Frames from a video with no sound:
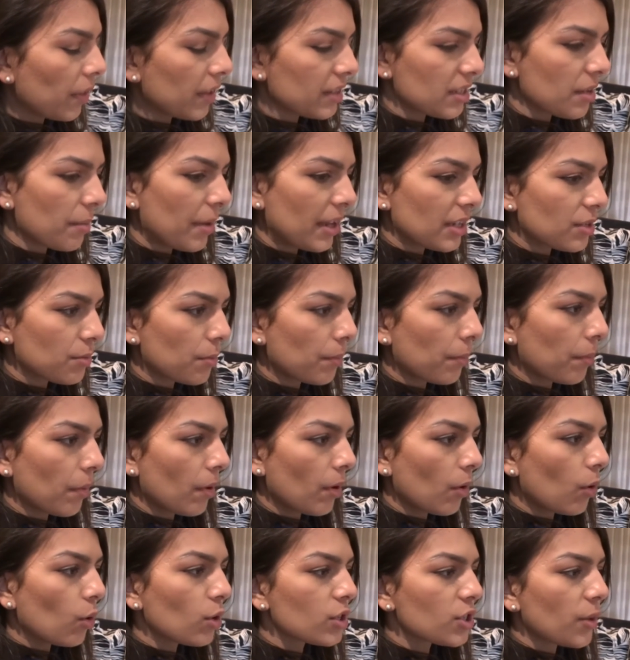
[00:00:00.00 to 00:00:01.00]
Well, that's the best.
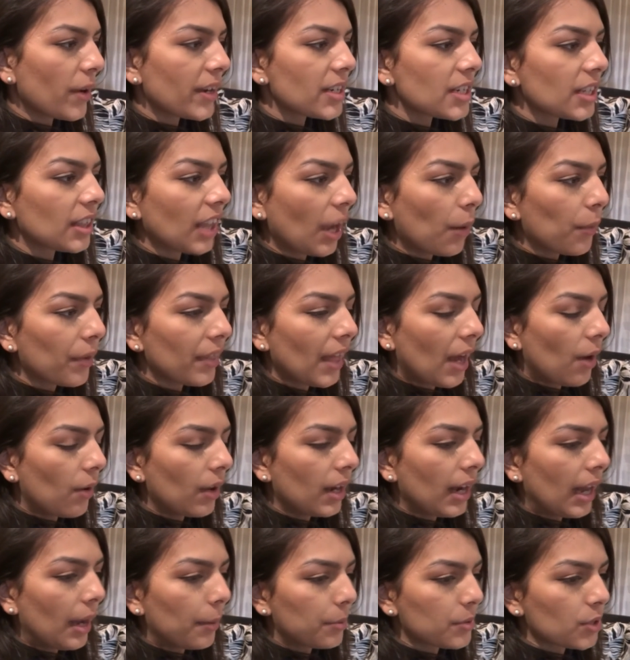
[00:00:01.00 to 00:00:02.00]
Also, I did that
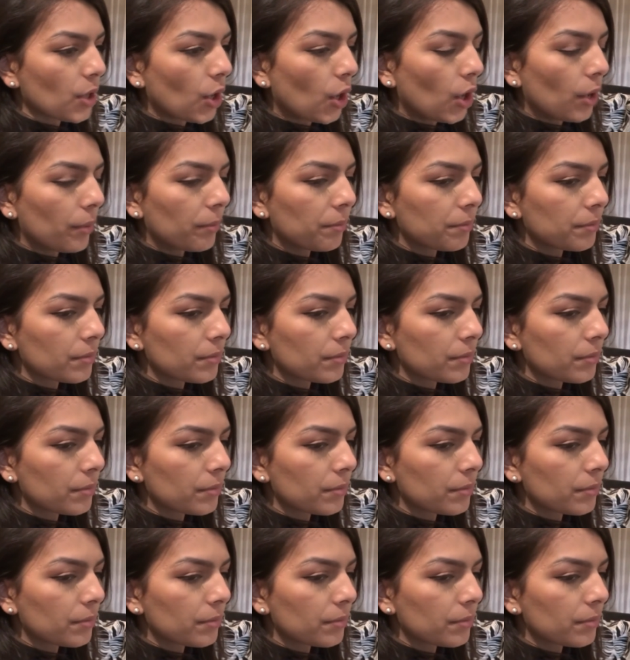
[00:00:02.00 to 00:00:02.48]
without a laptop.